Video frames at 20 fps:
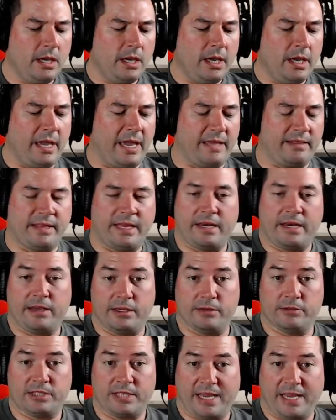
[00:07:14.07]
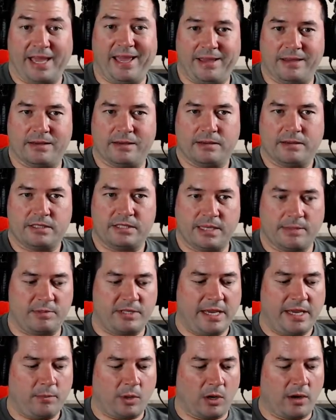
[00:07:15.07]
and then it used to end
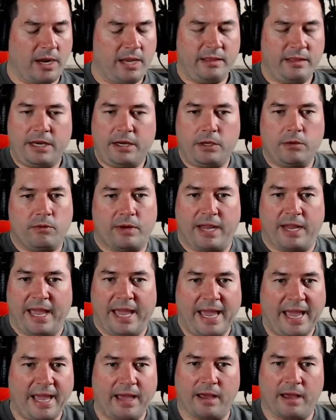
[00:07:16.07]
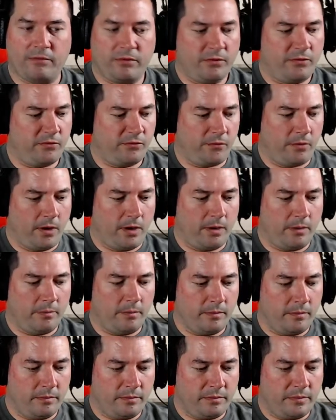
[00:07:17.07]
September. And then you would have
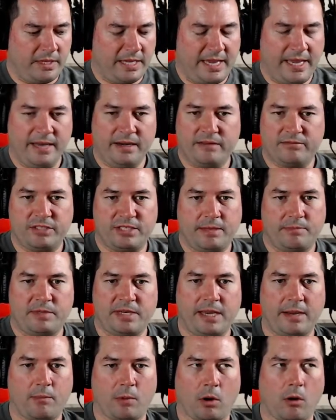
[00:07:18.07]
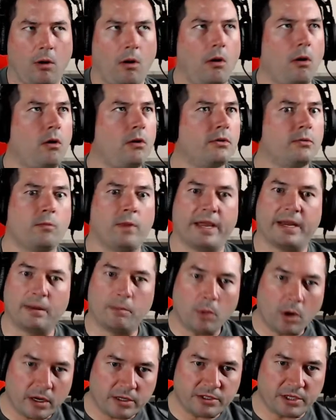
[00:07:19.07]
from the end of September all the way to
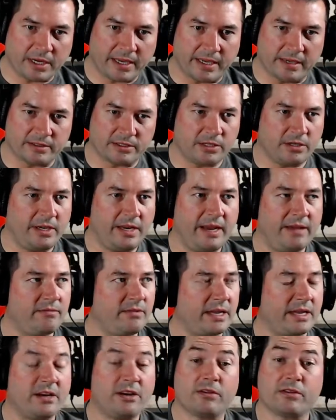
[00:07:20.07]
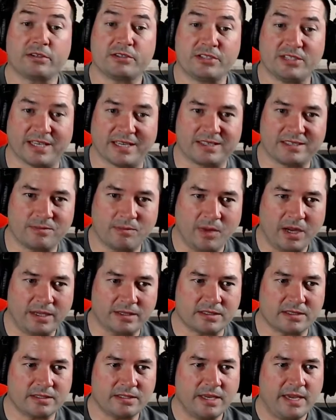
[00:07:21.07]
March again. So you'd have like another 6
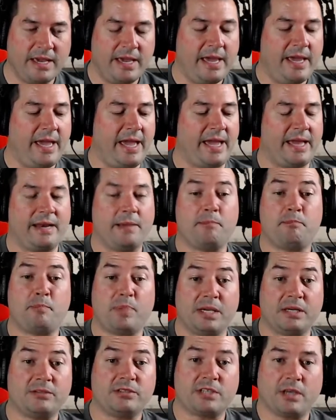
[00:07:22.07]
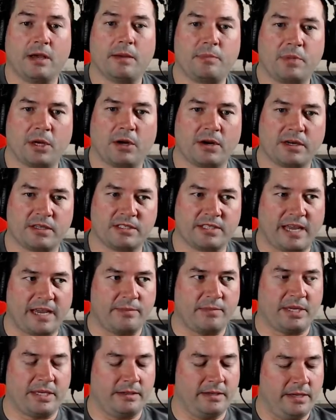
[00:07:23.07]
months, and it builds up your
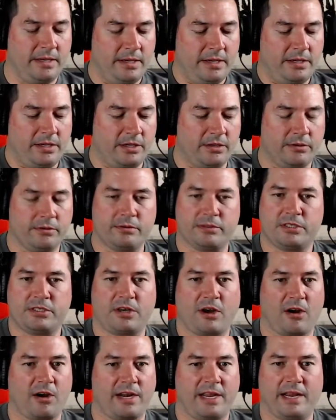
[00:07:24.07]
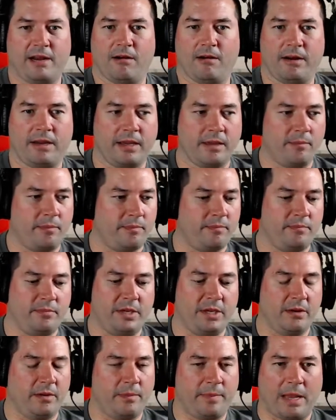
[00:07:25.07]
excitement. You start hearing,
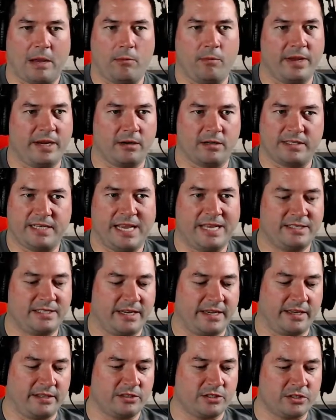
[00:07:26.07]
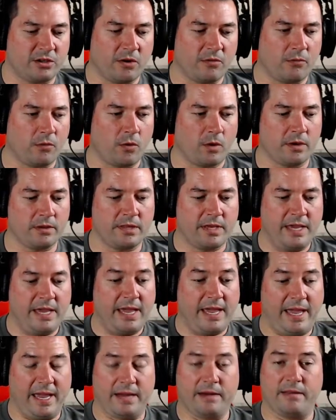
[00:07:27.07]
about winter testing and so forth.
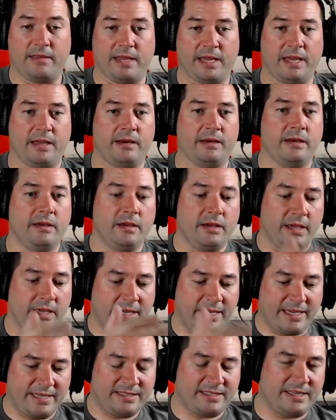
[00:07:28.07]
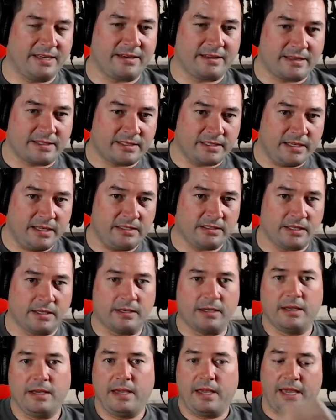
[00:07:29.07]
And then it gets into the
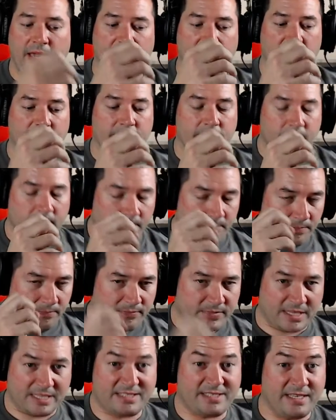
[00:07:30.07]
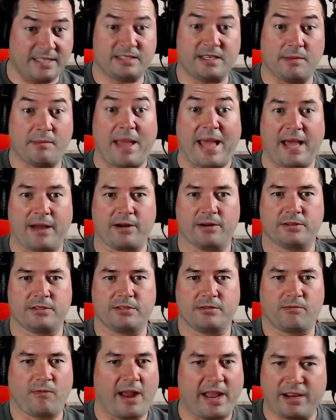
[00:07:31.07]
season, and the season matters,
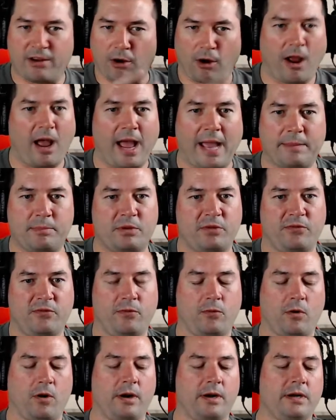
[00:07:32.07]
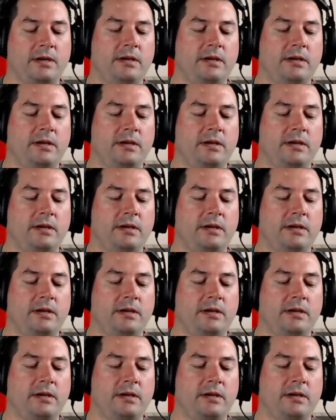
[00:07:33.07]
right? You're hyped for it.